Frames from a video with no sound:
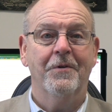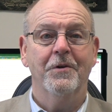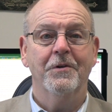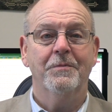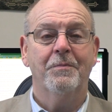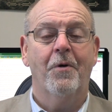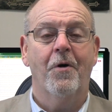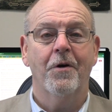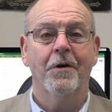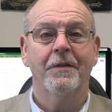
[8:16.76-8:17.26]

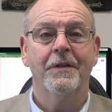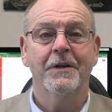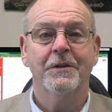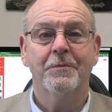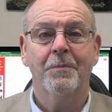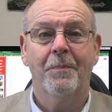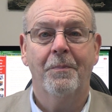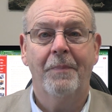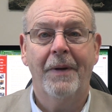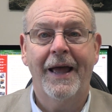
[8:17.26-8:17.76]
first part of
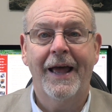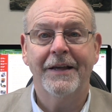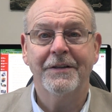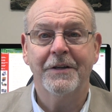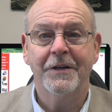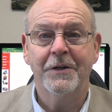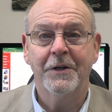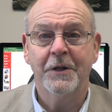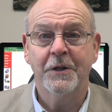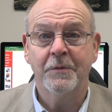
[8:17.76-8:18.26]
this
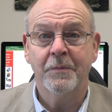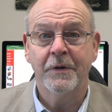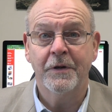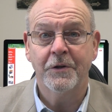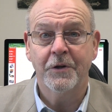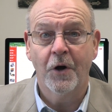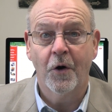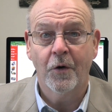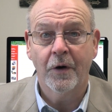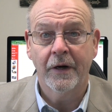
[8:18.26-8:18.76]
passage has
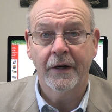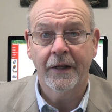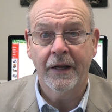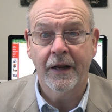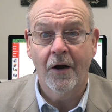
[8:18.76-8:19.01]
been jokingly